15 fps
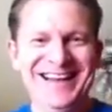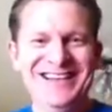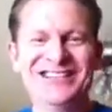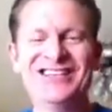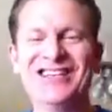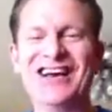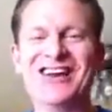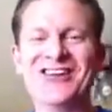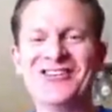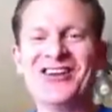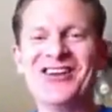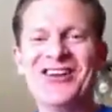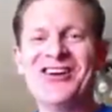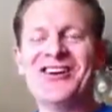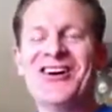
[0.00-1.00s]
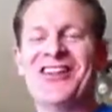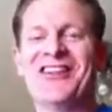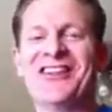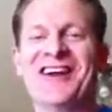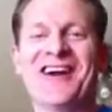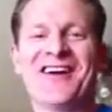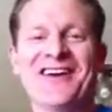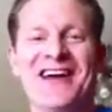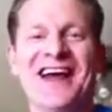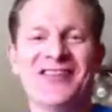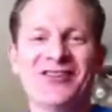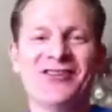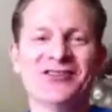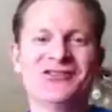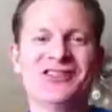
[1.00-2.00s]
She got on to look on there. I
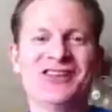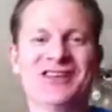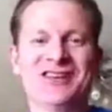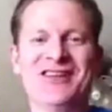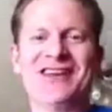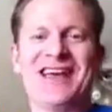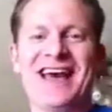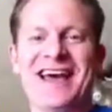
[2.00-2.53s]
told her she could look